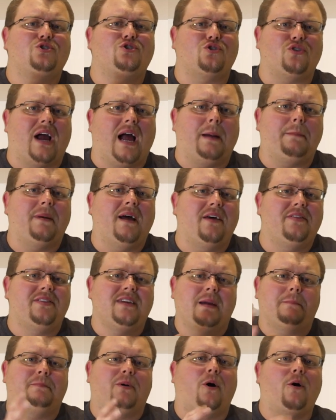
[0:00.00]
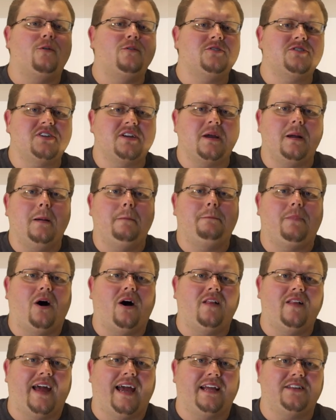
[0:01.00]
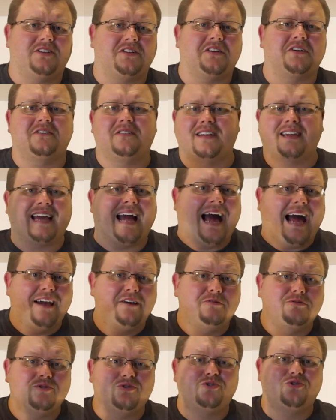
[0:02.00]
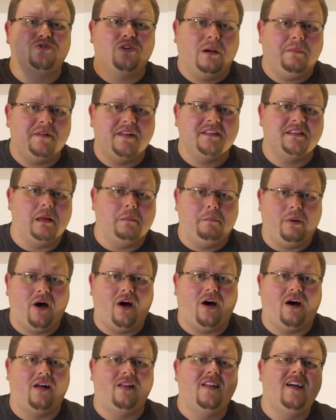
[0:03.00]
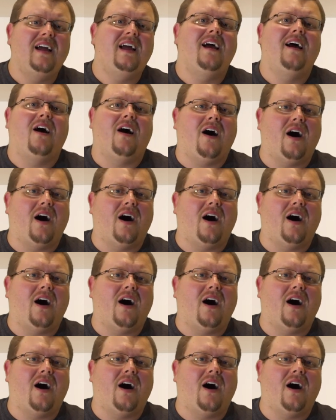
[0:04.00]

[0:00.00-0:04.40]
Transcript: trap the opposing ball handler, the guy who's dribbling the ball,